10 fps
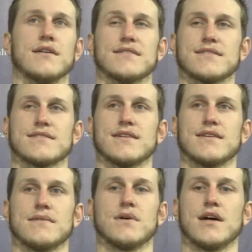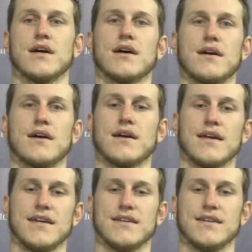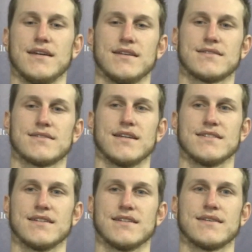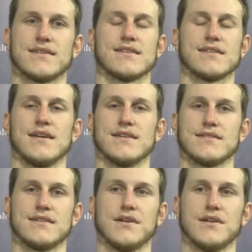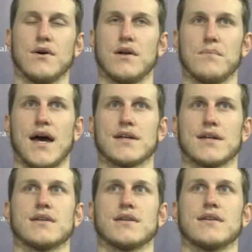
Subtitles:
And intensity, but his intensity is, you know, unmatched.